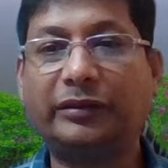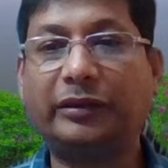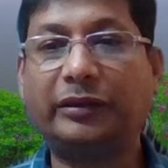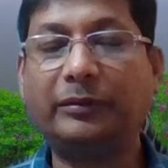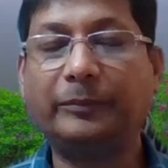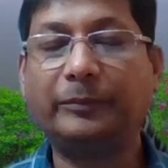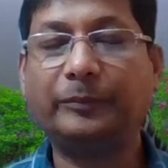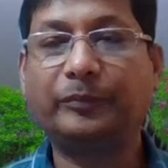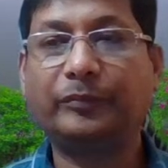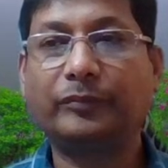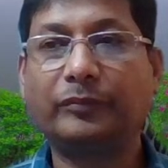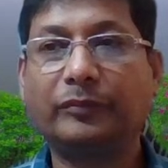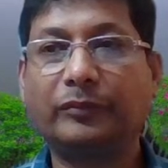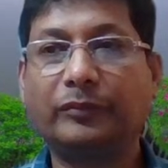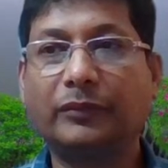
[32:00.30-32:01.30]
can understand,
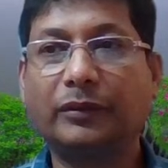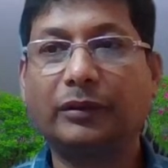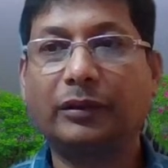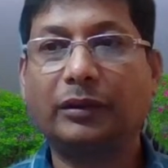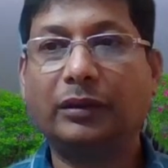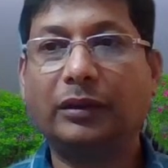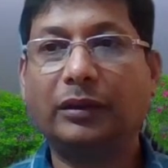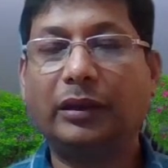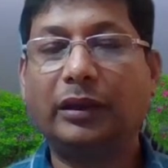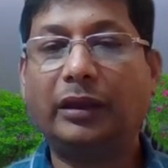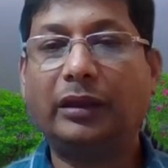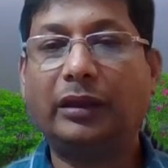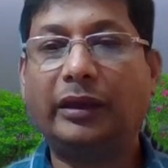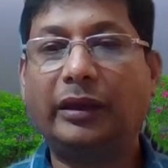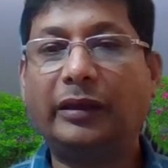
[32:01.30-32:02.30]

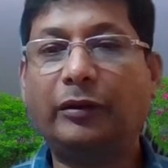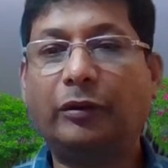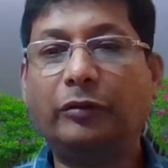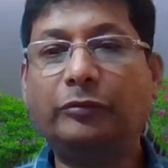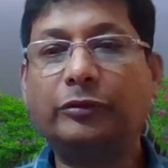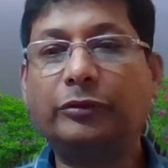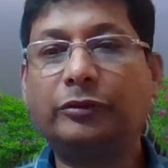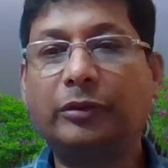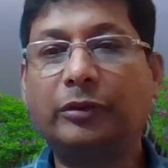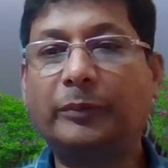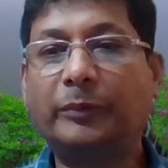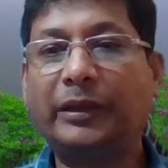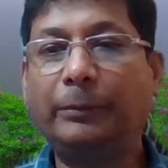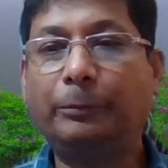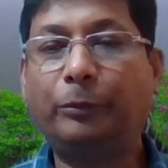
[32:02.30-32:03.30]
and also some of
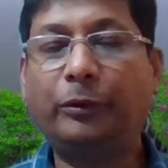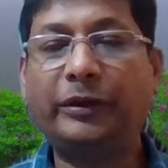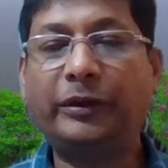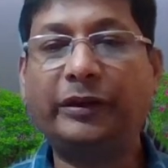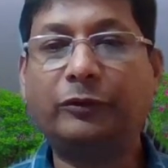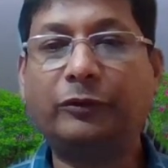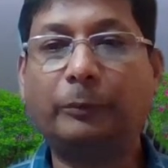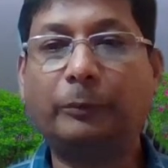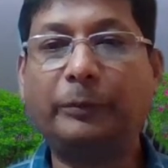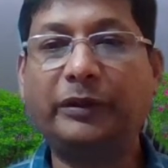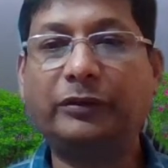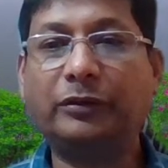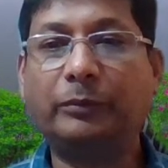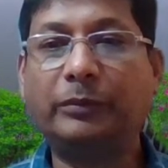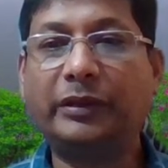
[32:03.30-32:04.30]
the important
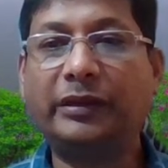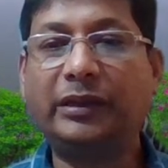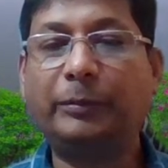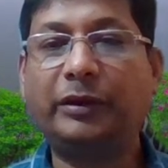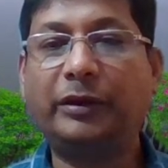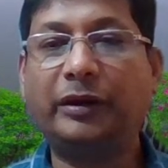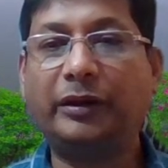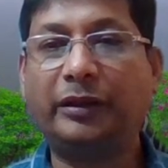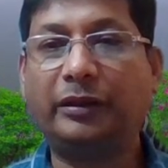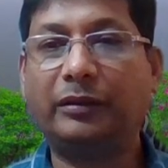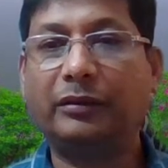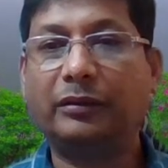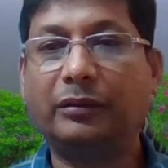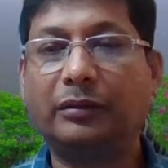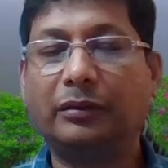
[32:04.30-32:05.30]
topics of the deep learning.
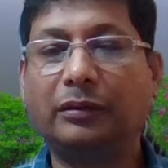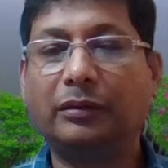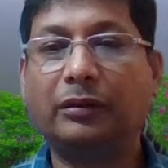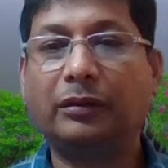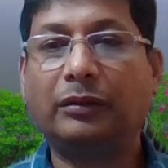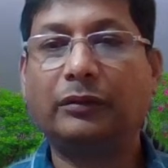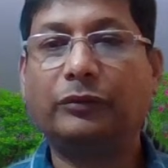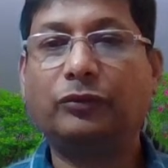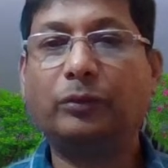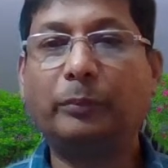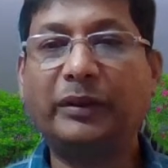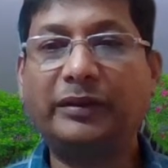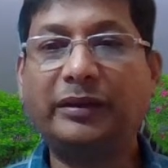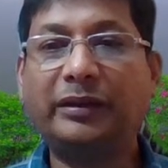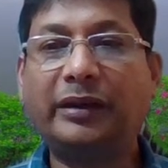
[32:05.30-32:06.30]
So
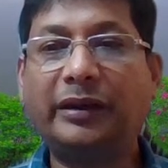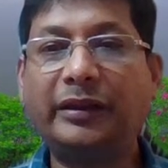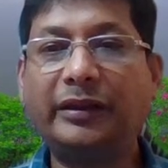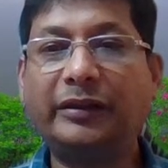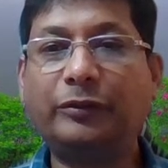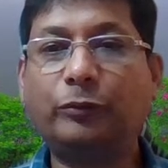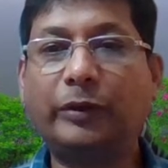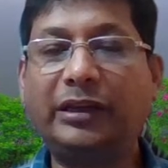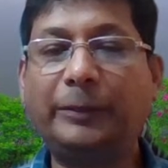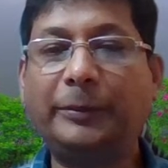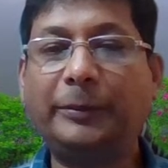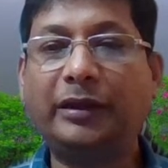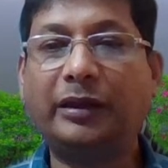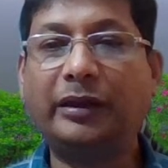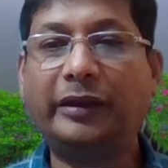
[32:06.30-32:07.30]
machine learning is quite
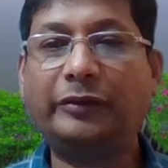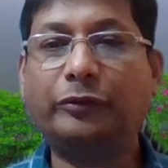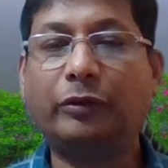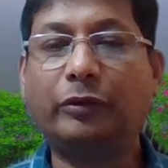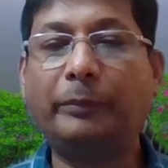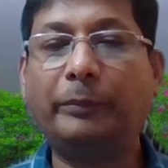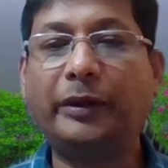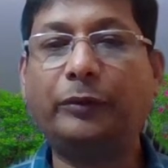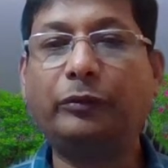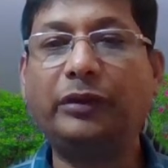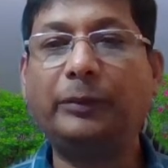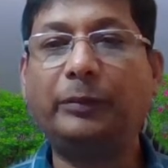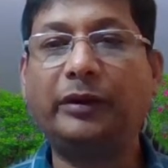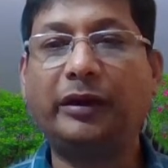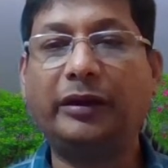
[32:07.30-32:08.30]
difficult as compared to
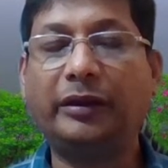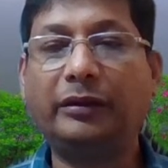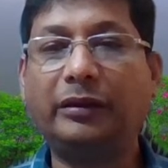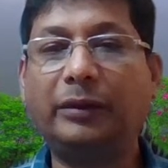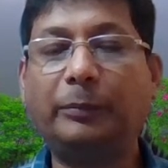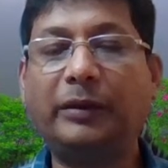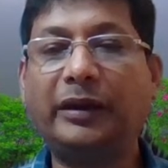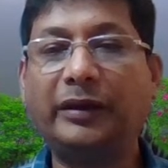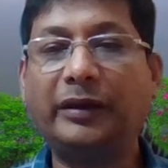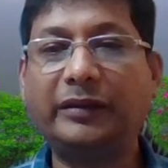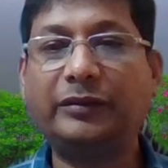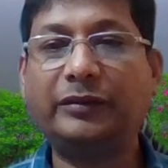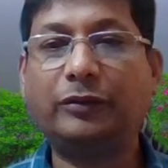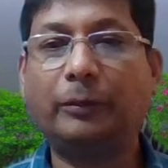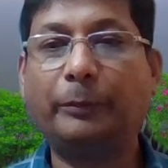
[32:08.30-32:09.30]
deep learning. Deep learning
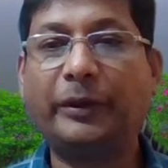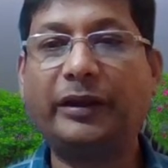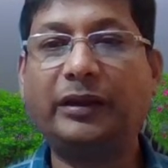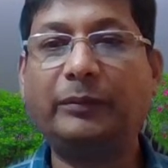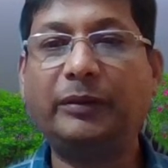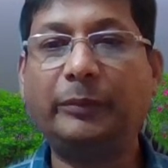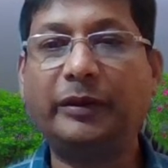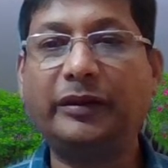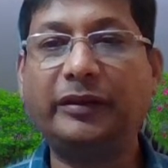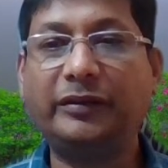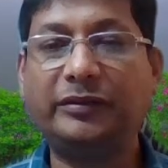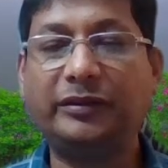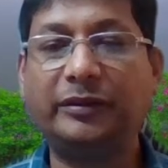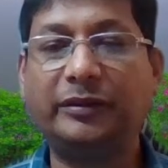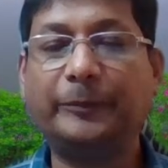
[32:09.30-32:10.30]
is
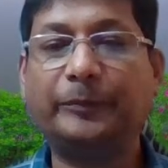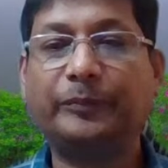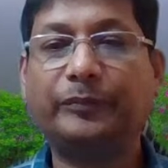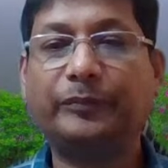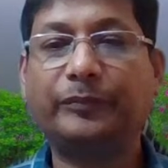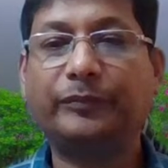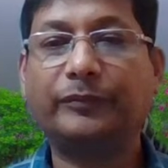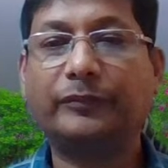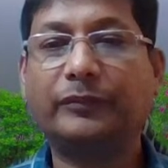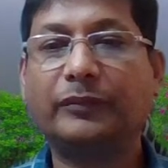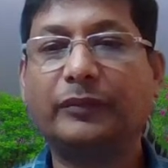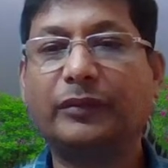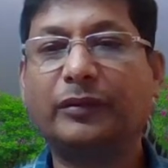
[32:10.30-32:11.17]
comparatively very easy.